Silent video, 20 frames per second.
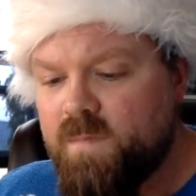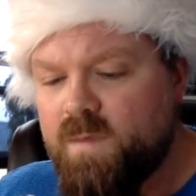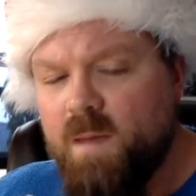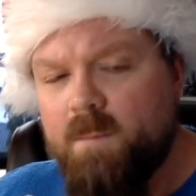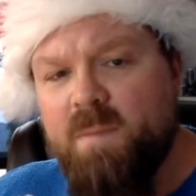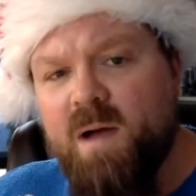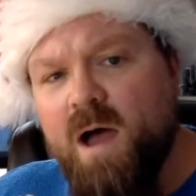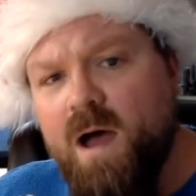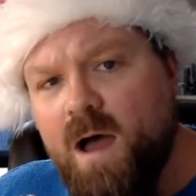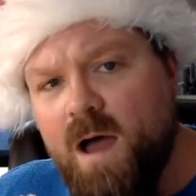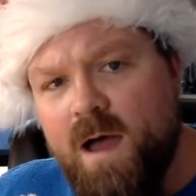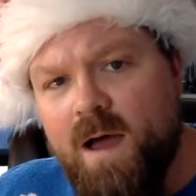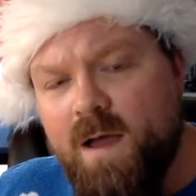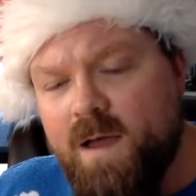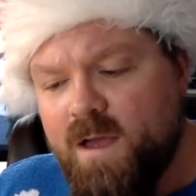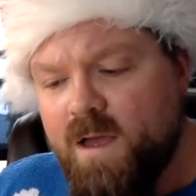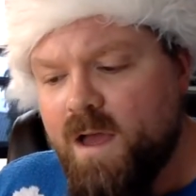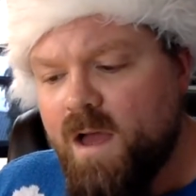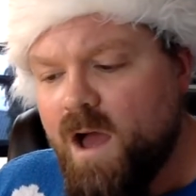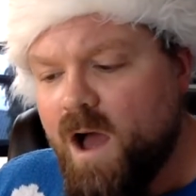"But,
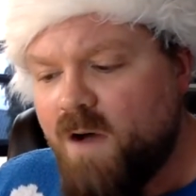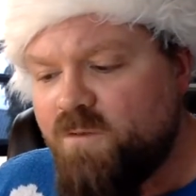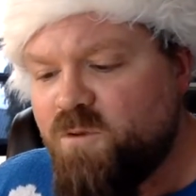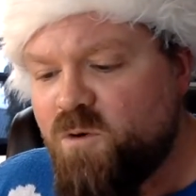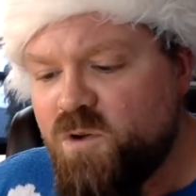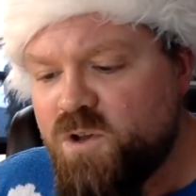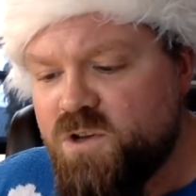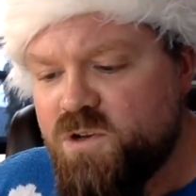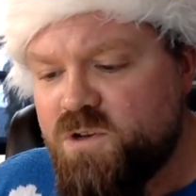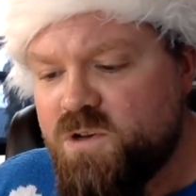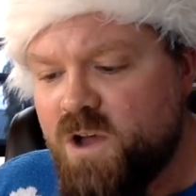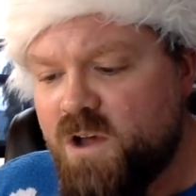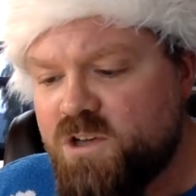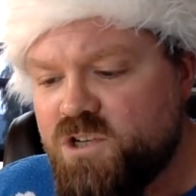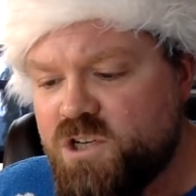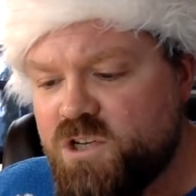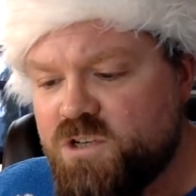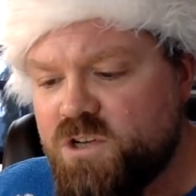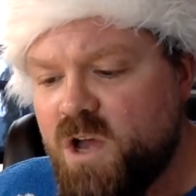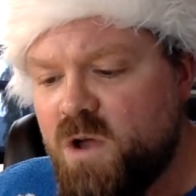I thought you guys
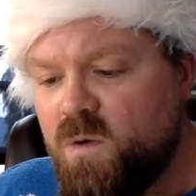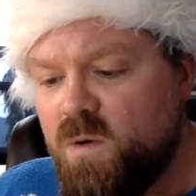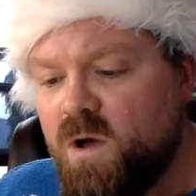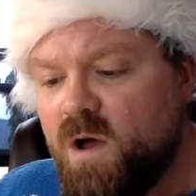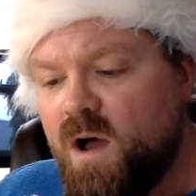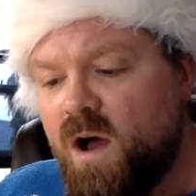should know.